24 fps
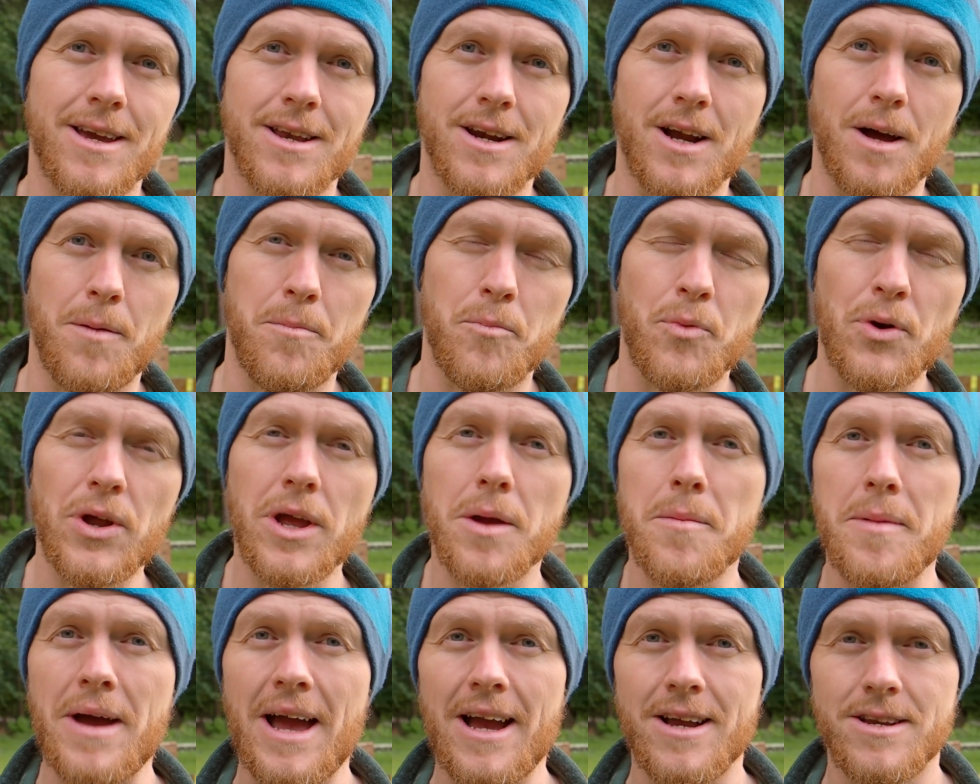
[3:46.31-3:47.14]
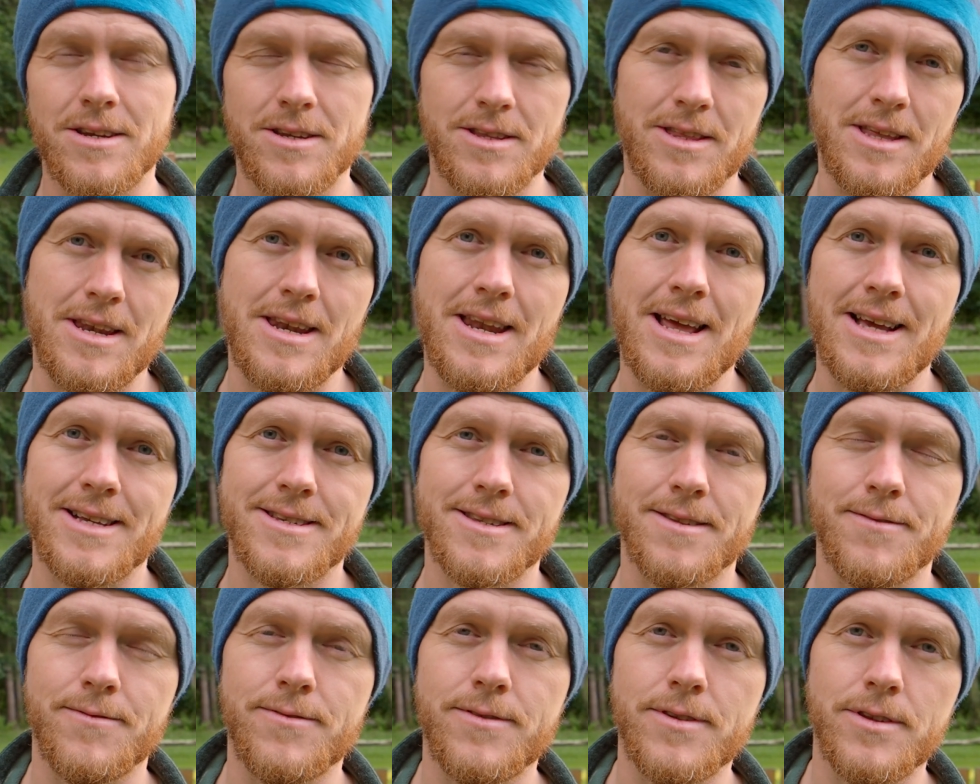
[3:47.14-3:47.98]
it up, bring it back to the
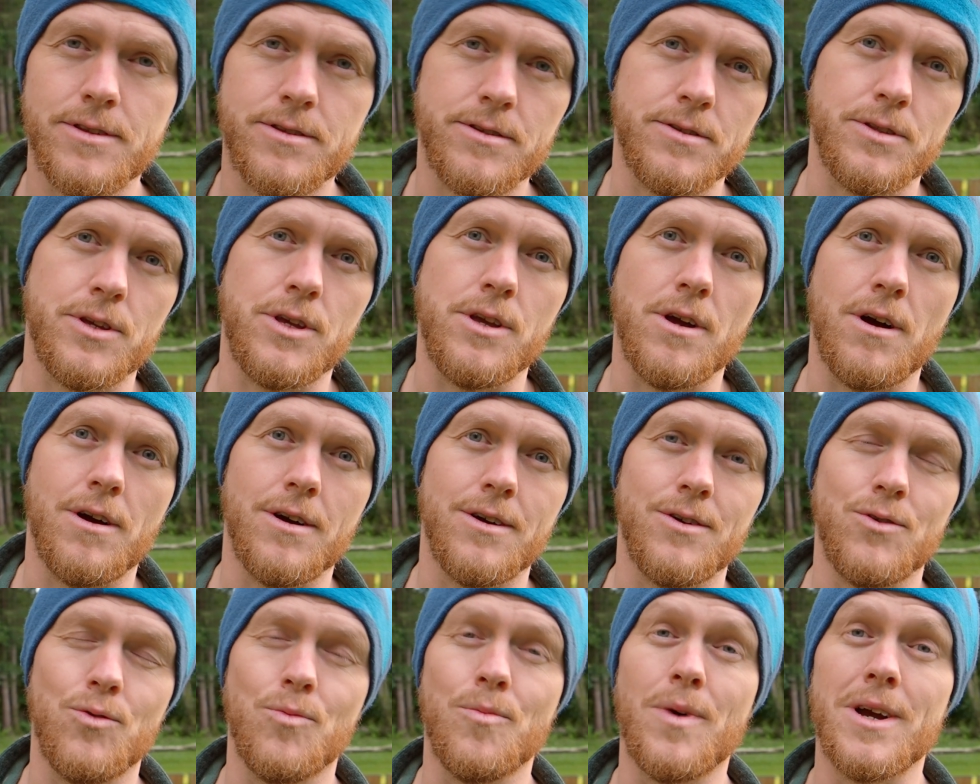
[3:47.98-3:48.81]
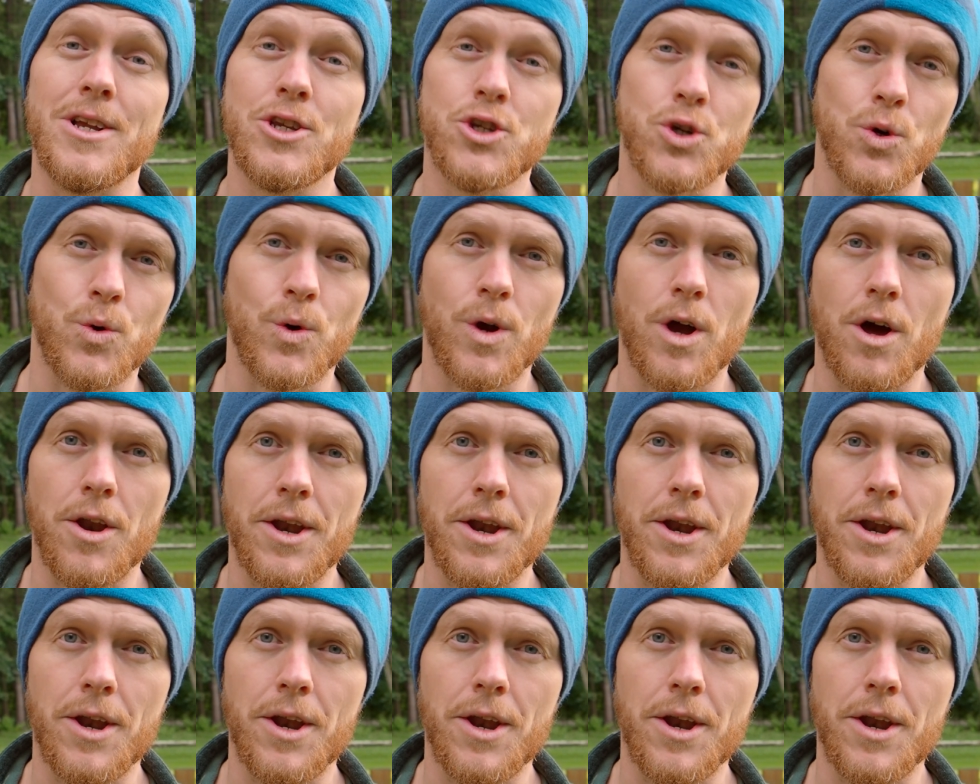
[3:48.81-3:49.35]
nest and feed it to the young, who might choke on